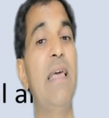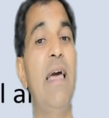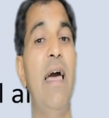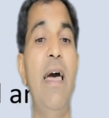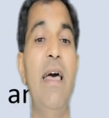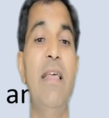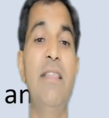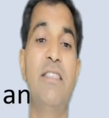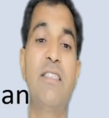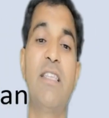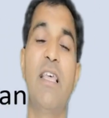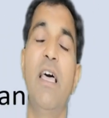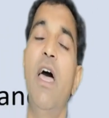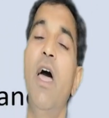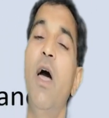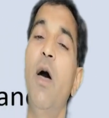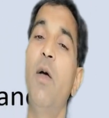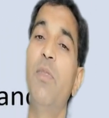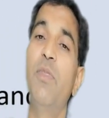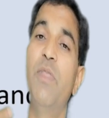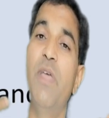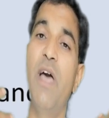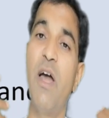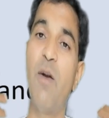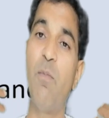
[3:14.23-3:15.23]
Hence
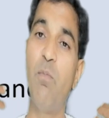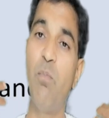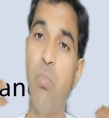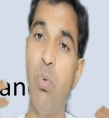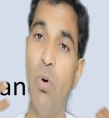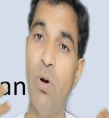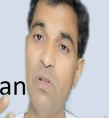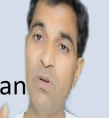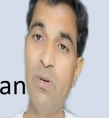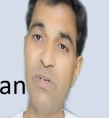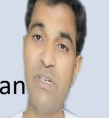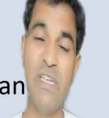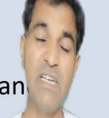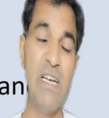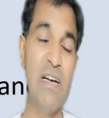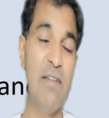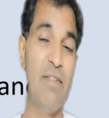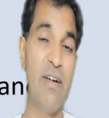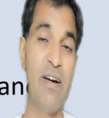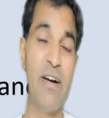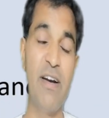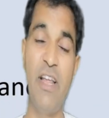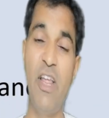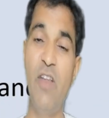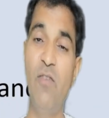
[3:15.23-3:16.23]
they are polluting
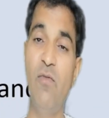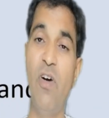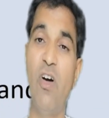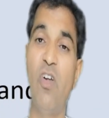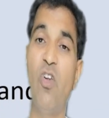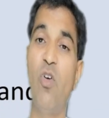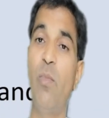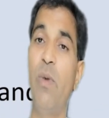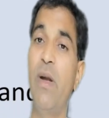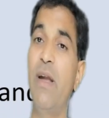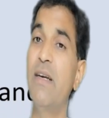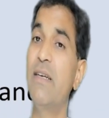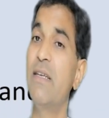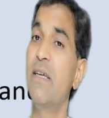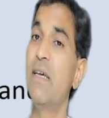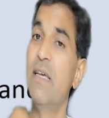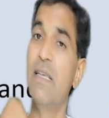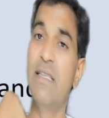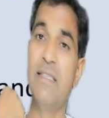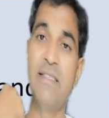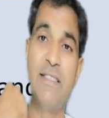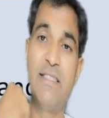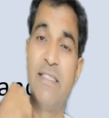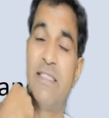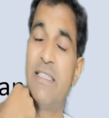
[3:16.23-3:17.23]
our environment
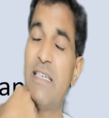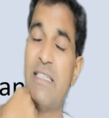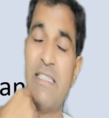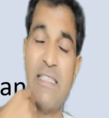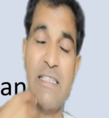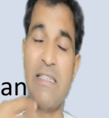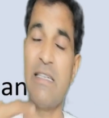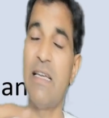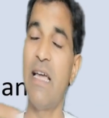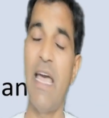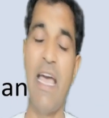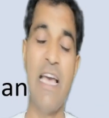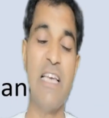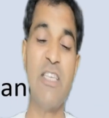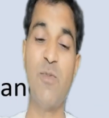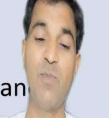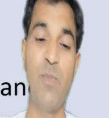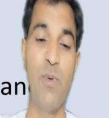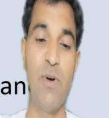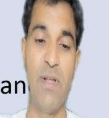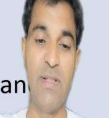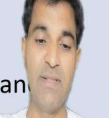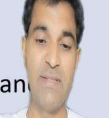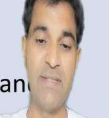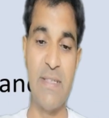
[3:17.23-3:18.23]
just
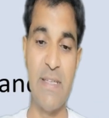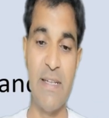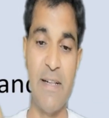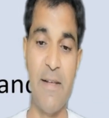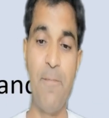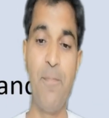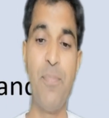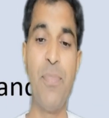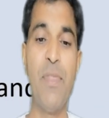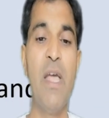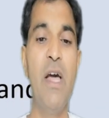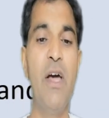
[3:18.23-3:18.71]
exponentially.